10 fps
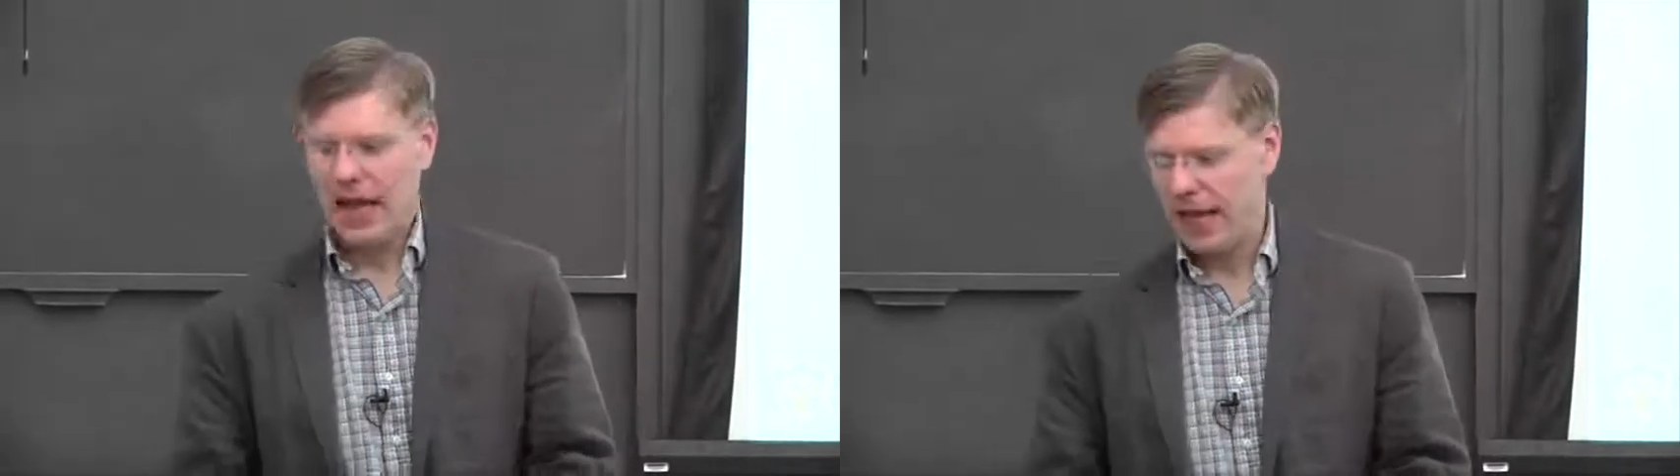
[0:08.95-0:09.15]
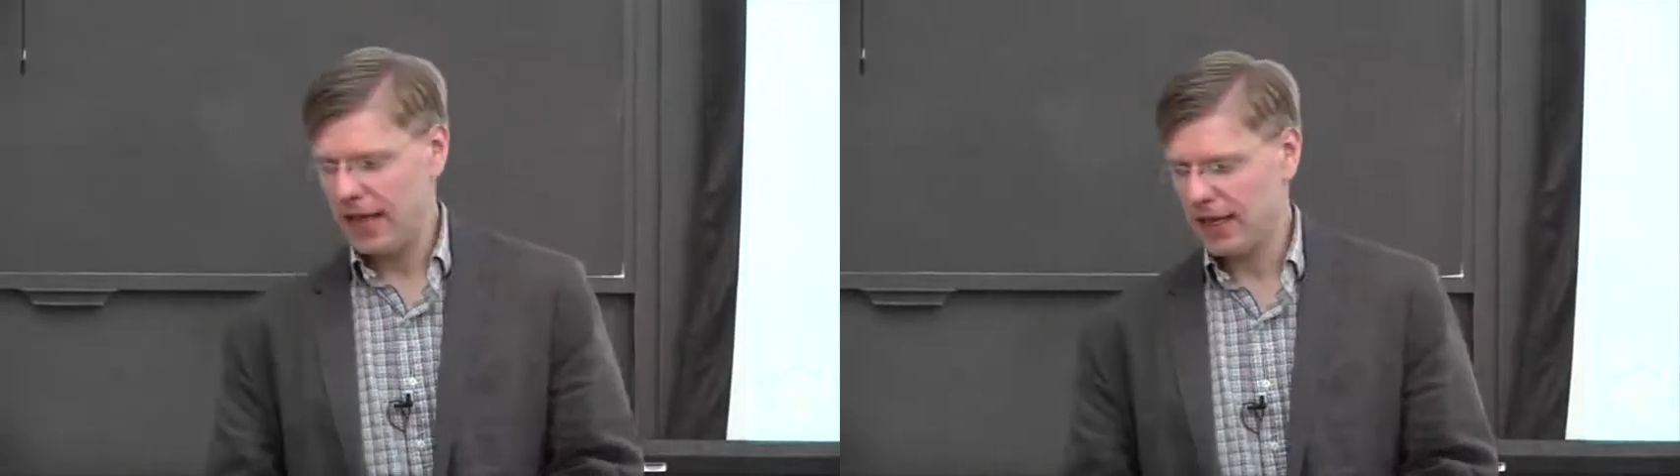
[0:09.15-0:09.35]

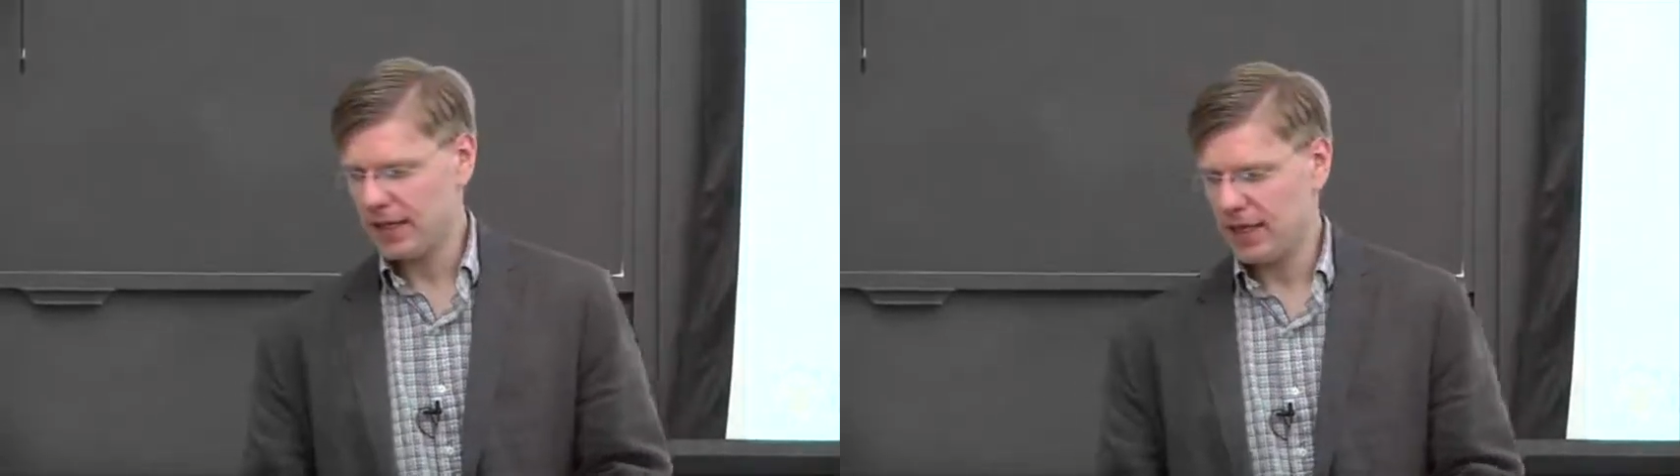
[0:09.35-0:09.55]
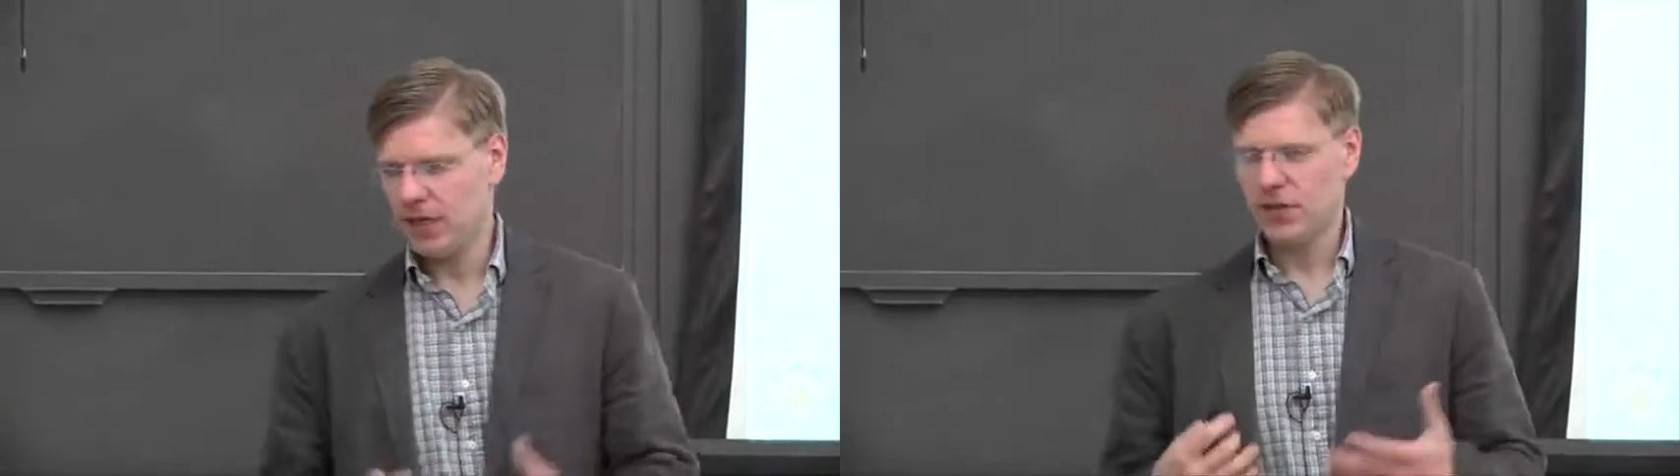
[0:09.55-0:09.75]

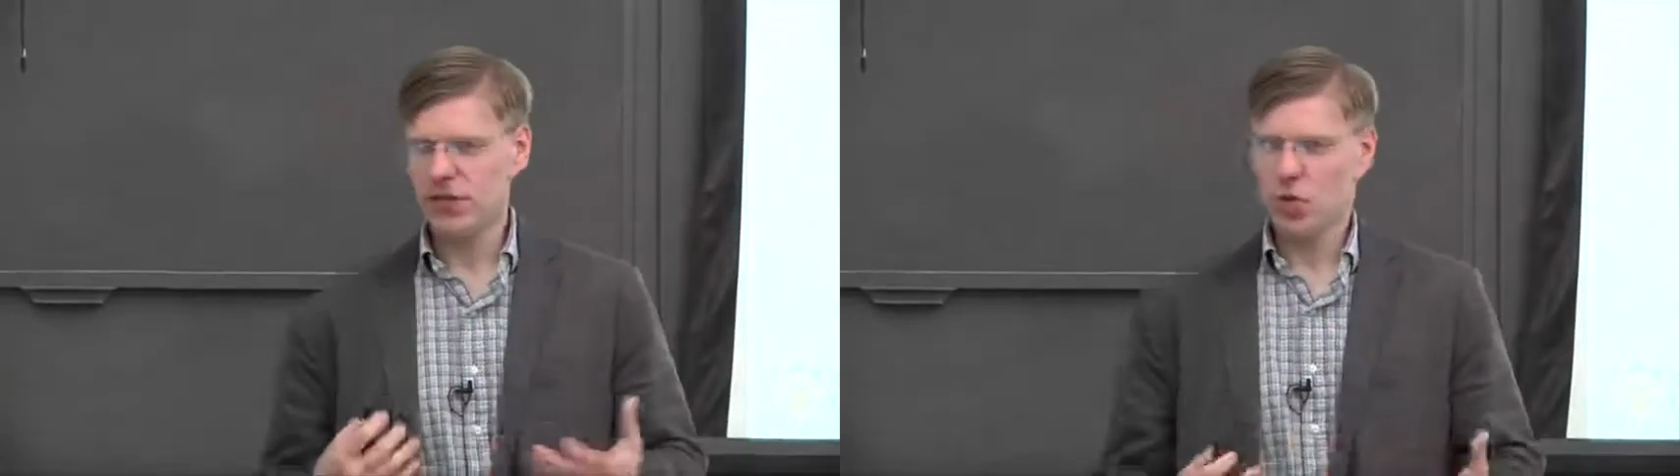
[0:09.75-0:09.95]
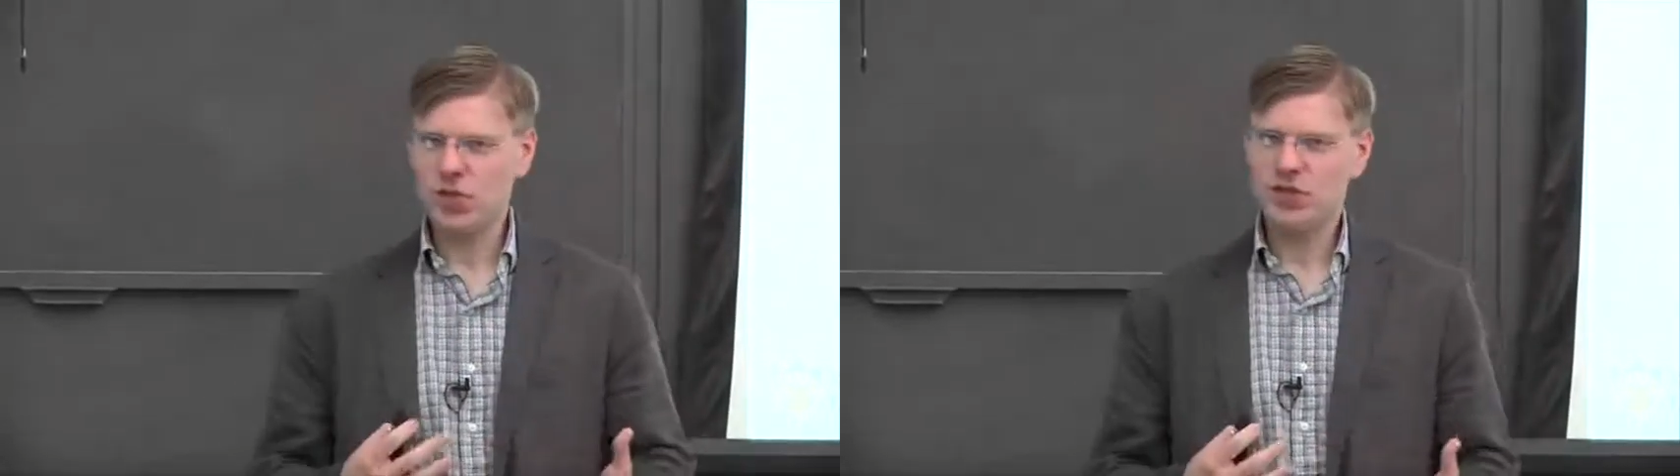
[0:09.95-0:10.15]
And
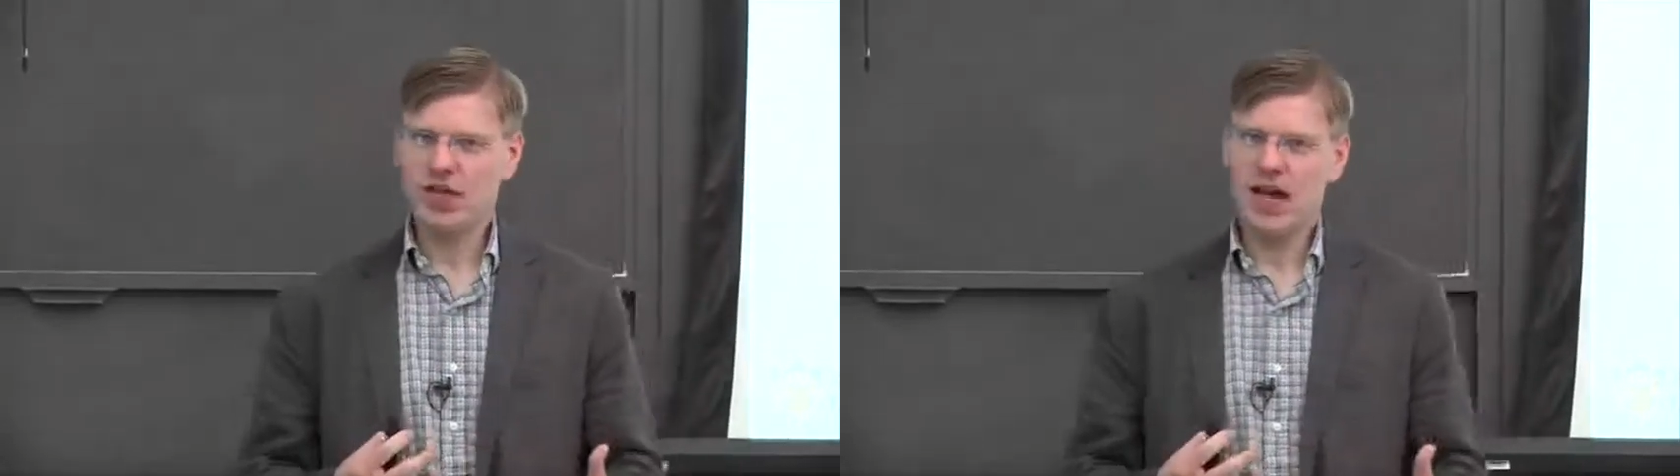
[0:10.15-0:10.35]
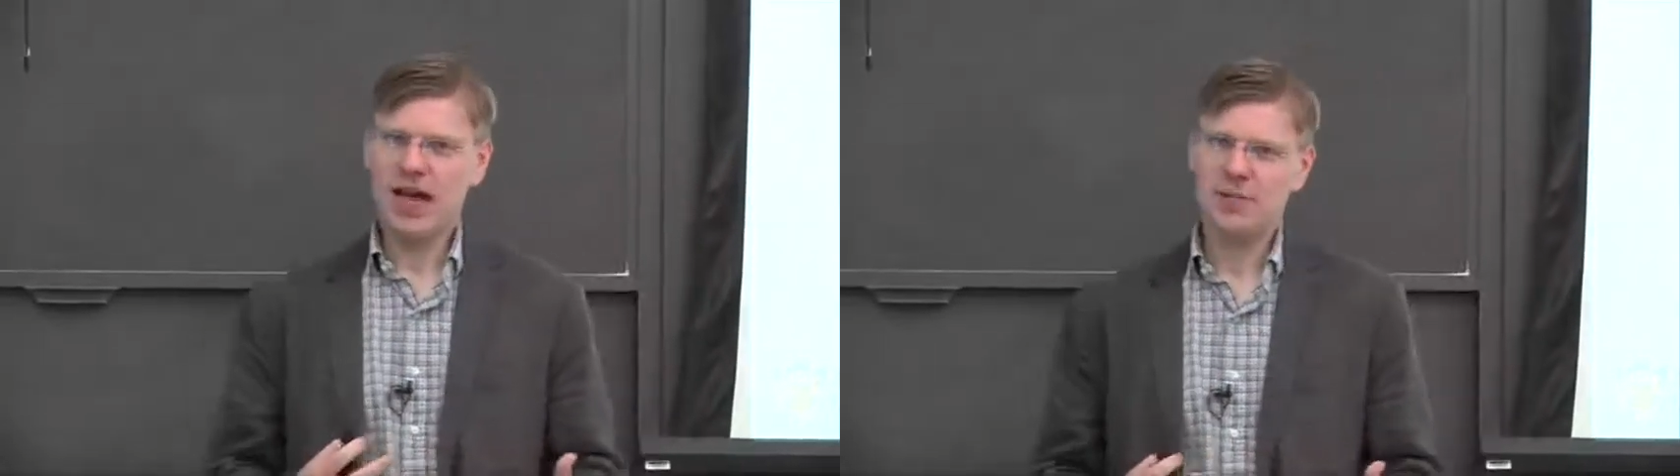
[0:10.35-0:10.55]
this course is an